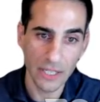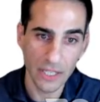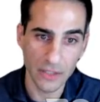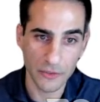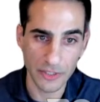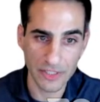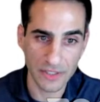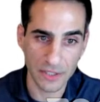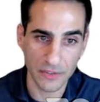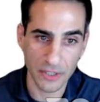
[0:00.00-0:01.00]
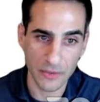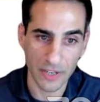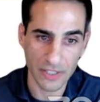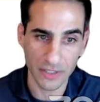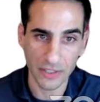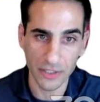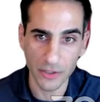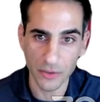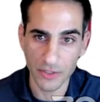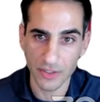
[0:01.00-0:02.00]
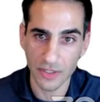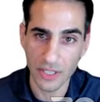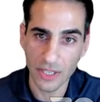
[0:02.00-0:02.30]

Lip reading: And for this survey, we've actually used